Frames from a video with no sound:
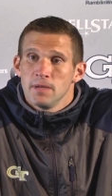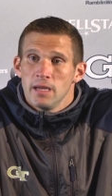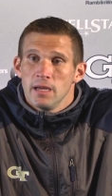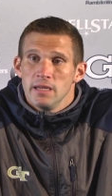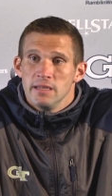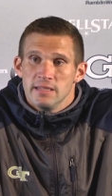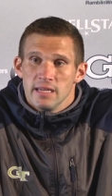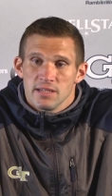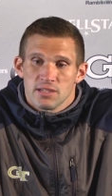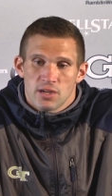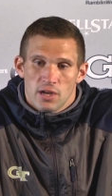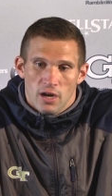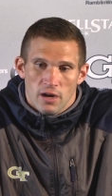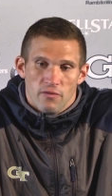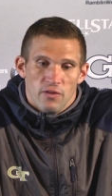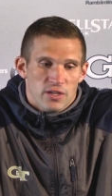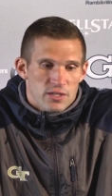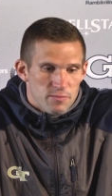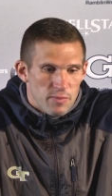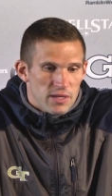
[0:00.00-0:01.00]
He takes care of
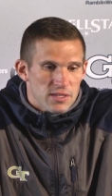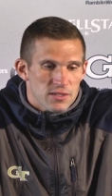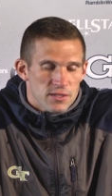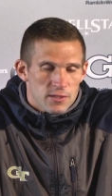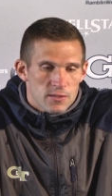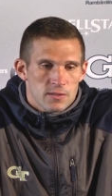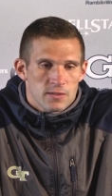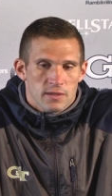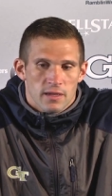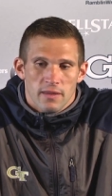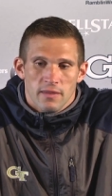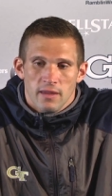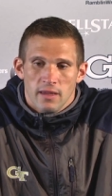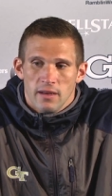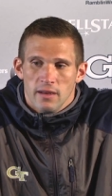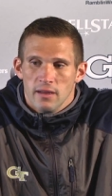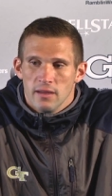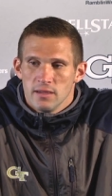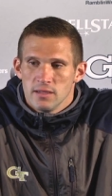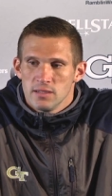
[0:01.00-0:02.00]
his business, and
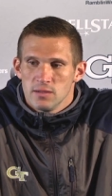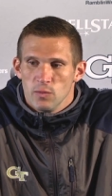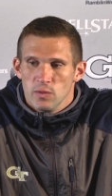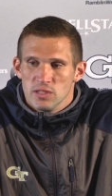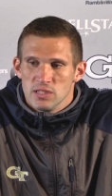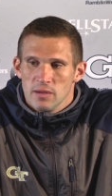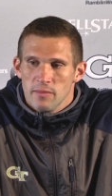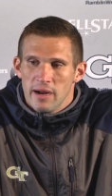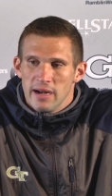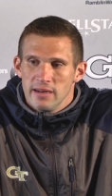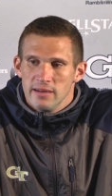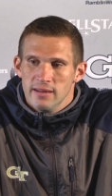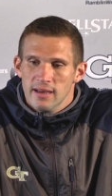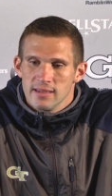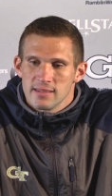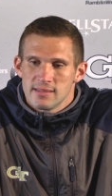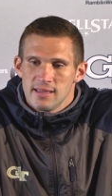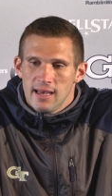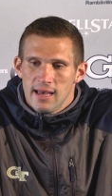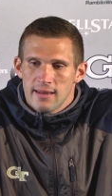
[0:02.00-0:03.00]
then when somebody
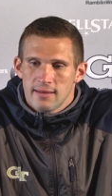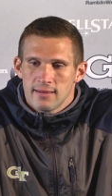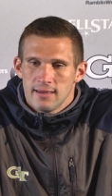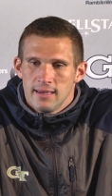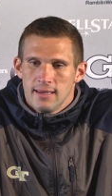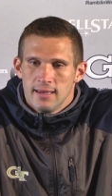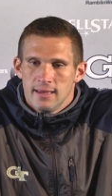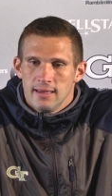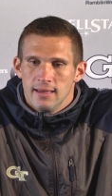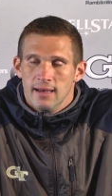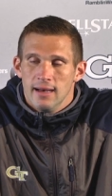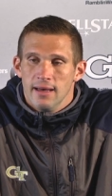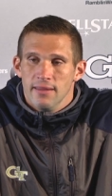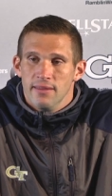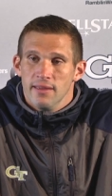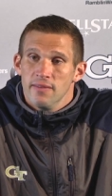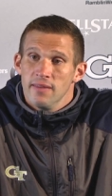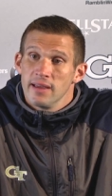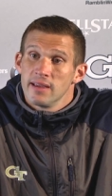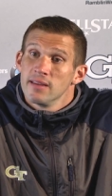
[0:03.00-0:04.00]
does that,
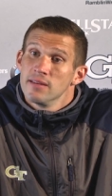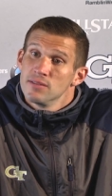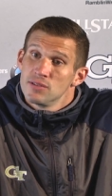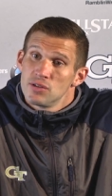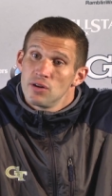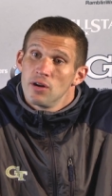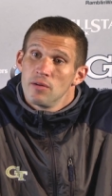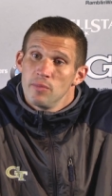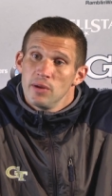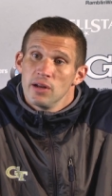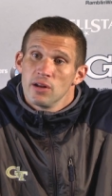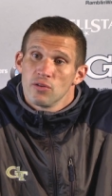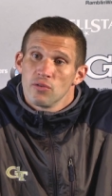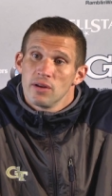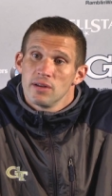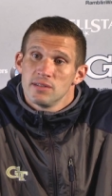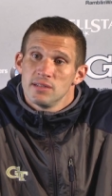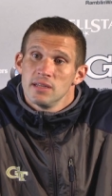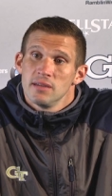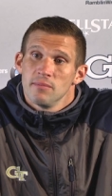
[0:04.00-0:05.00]
then they can start being a
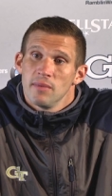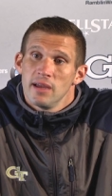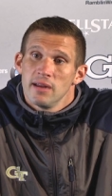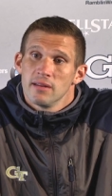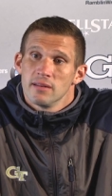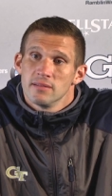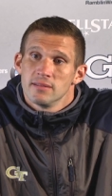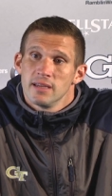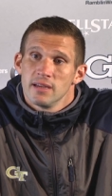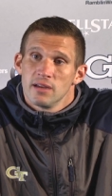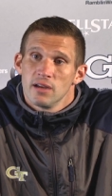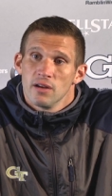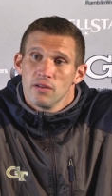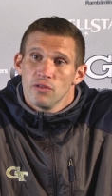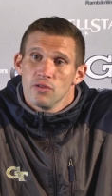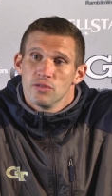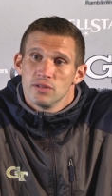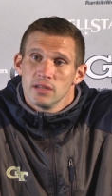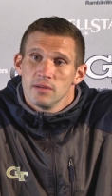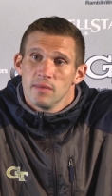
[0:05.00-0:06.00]
great teammate and take care of
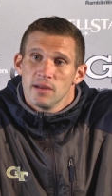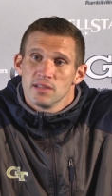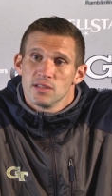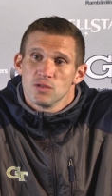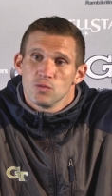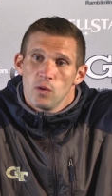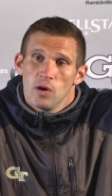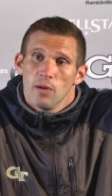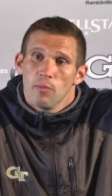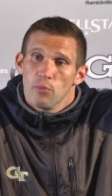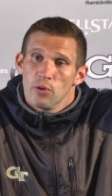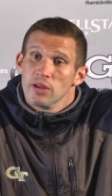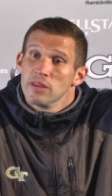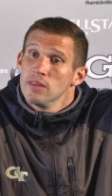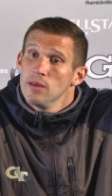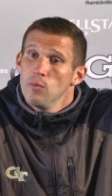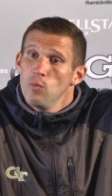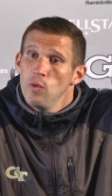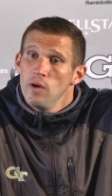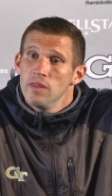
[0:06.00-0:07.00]
their teammates as well and bring
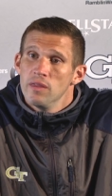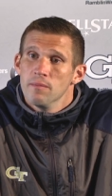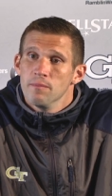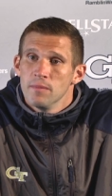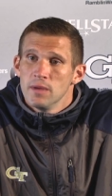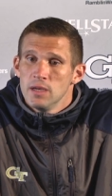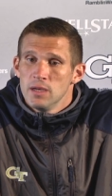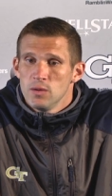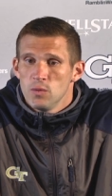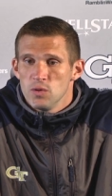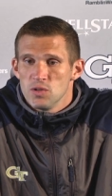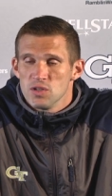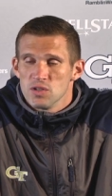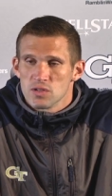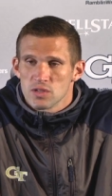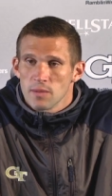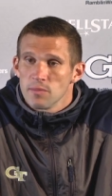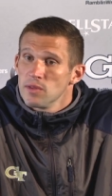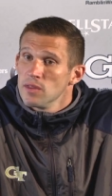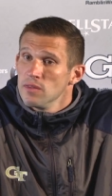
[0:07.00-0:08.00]
them with him, which is
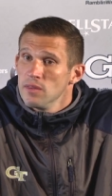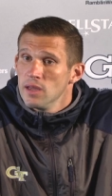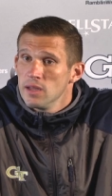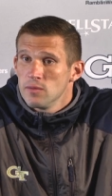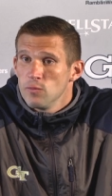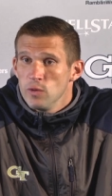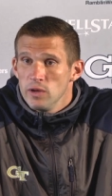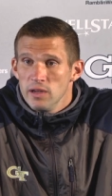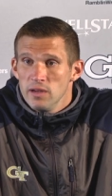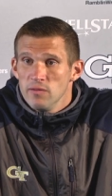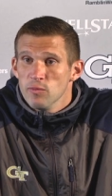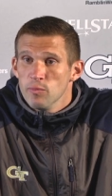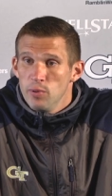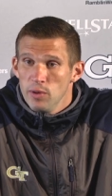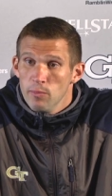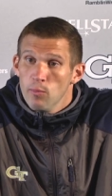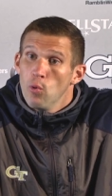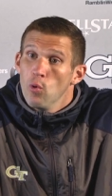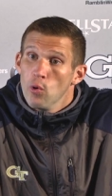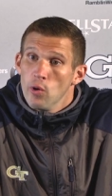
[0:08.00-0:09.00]
something that we even
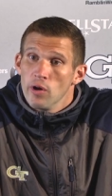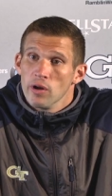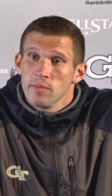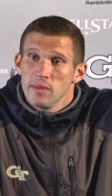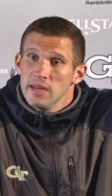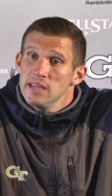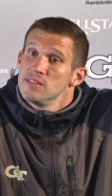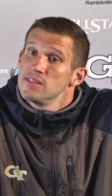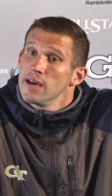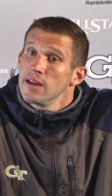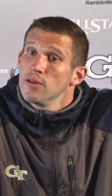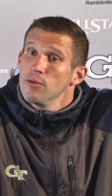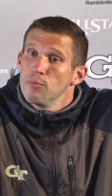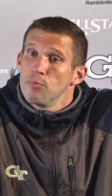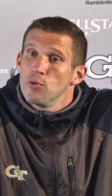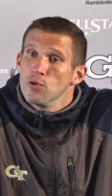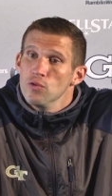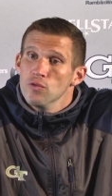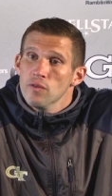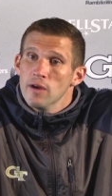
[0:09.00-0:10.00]
put more on him that he's got to
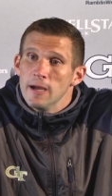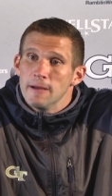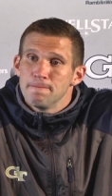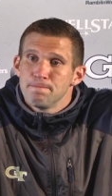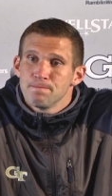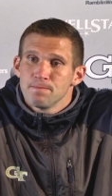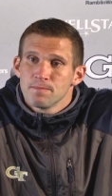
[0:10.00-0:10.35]
improve at.